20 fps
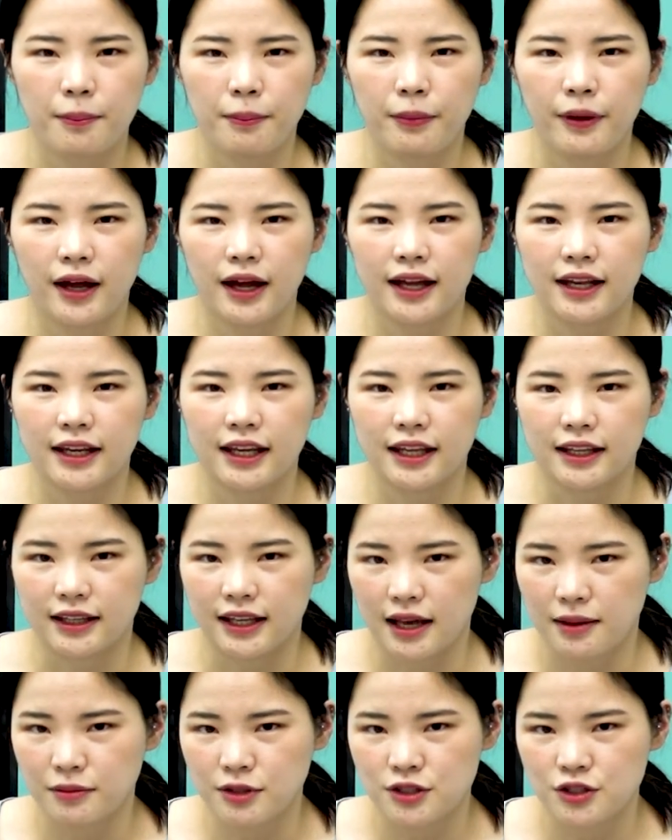But in
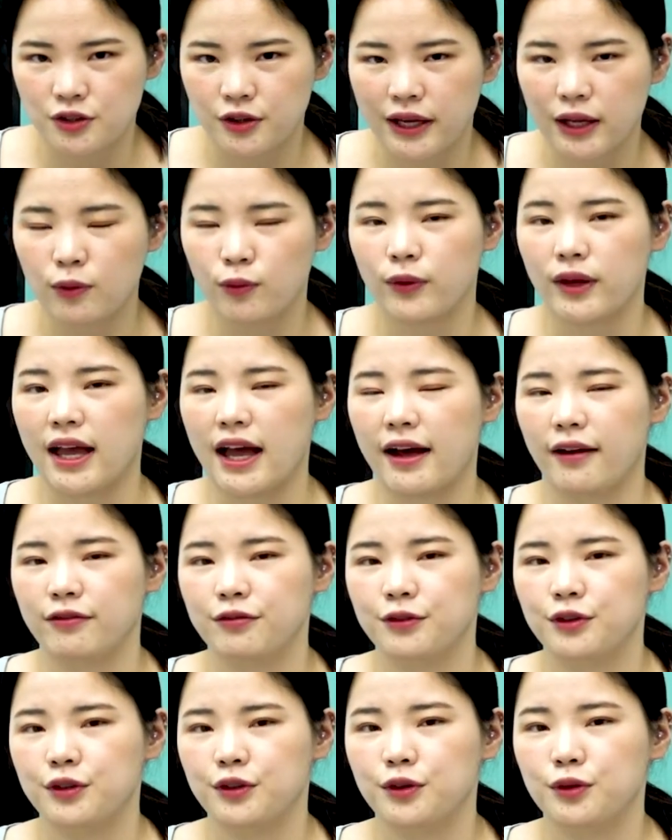chemistry, we
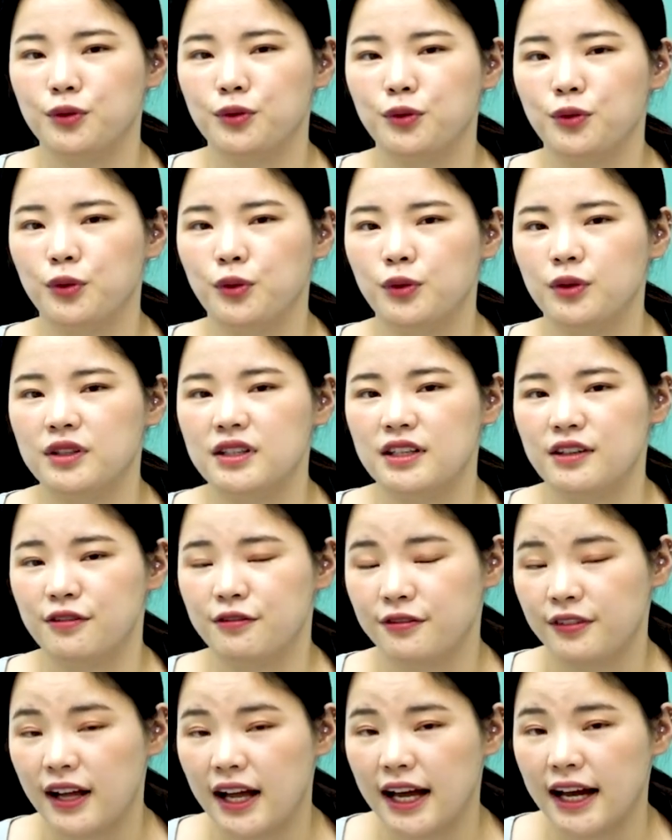have to
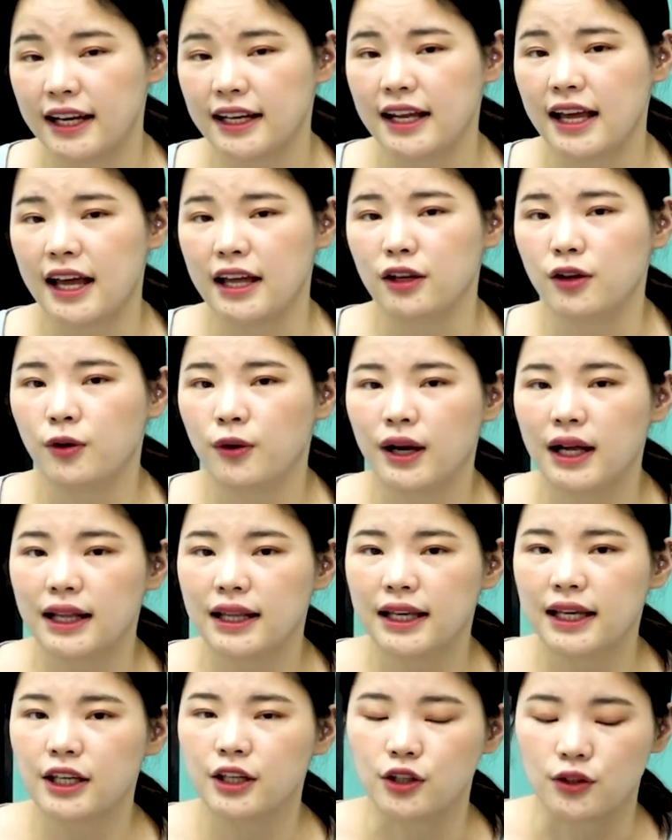define and
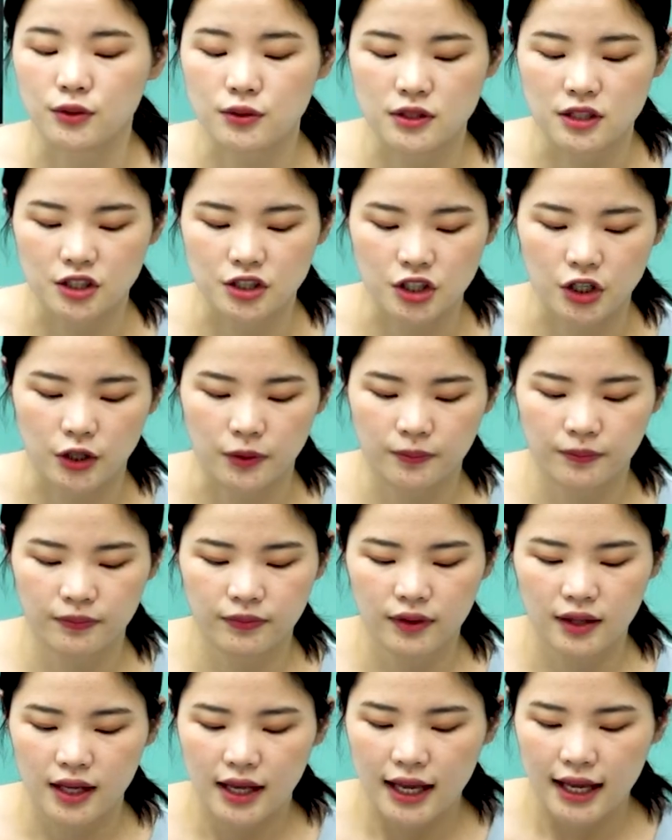correctly use the term.
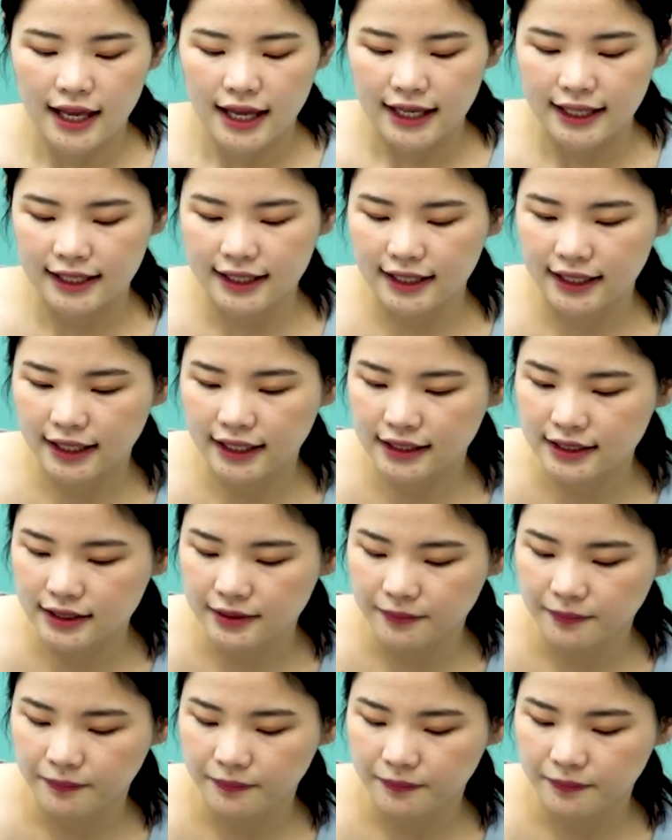Heat